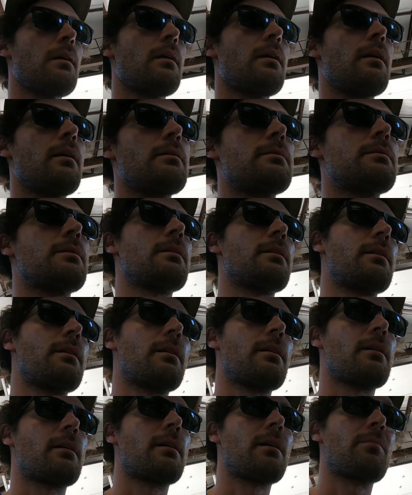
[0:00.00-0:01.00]
It's
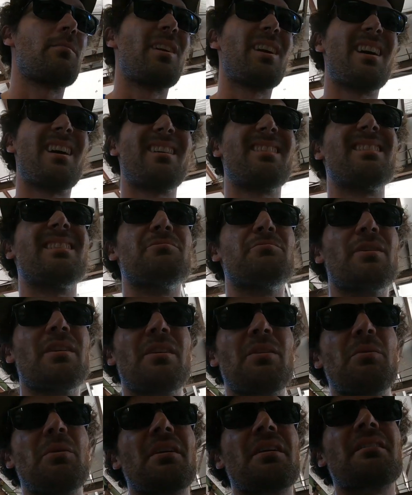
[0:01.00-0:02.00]
going to be ugly, but
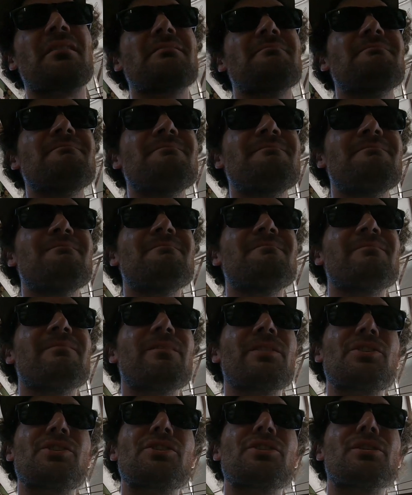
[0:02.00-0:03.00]
it'll work
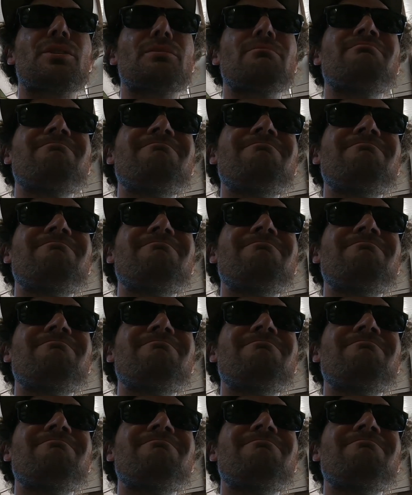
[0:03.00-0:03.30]
for sure.